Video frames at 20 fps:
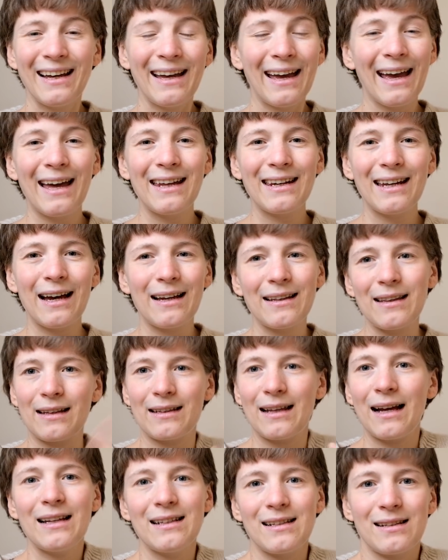And
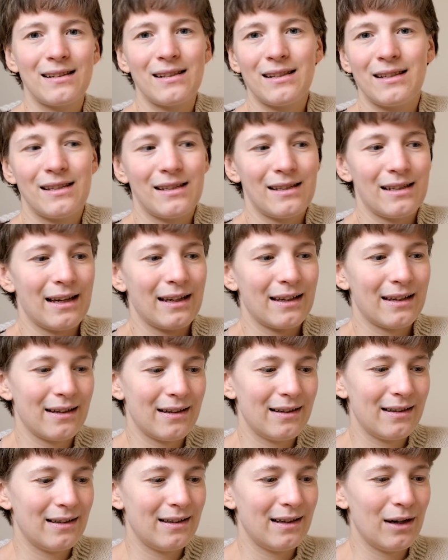this is like
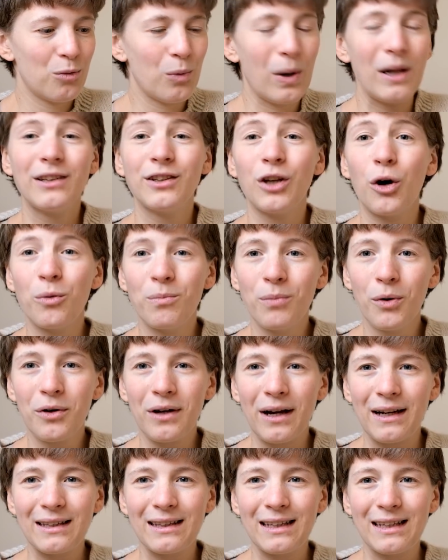a well-known book,
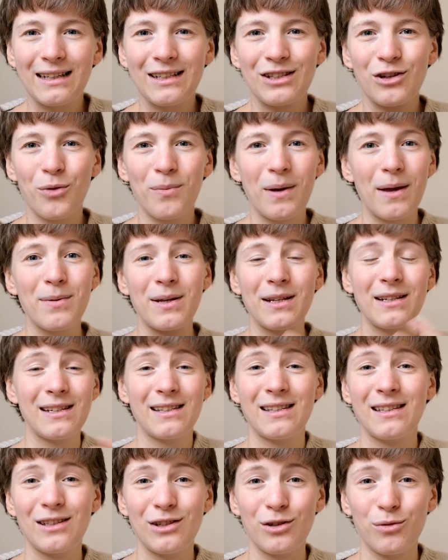I think. So maybe it
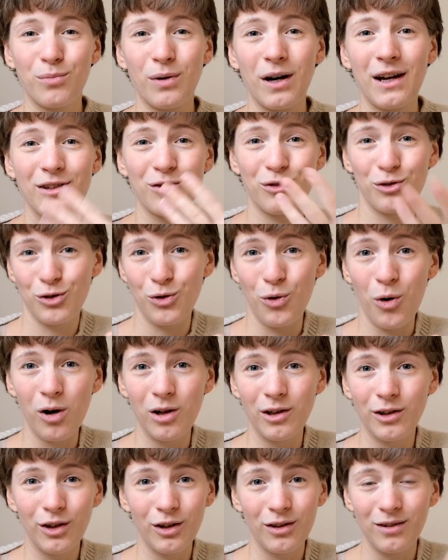isn't a surprise, or you
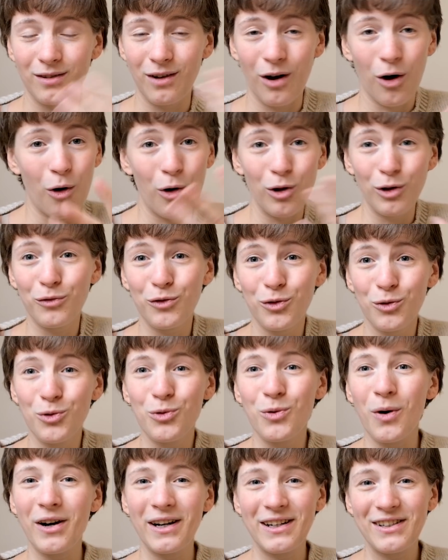all of you
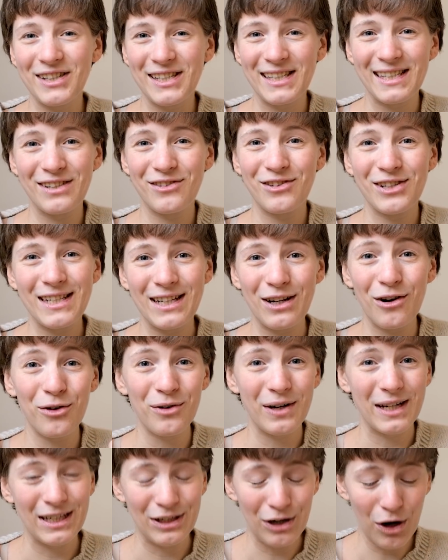who are interested in reading
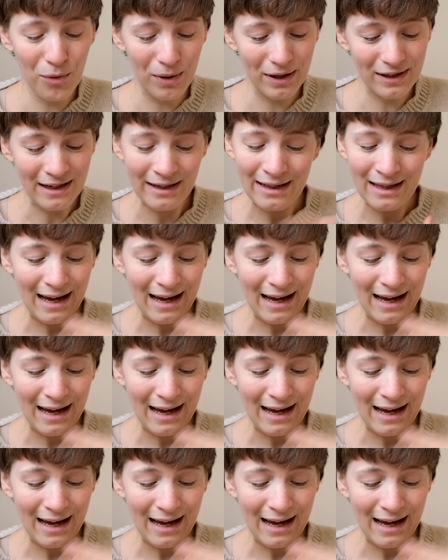already know it.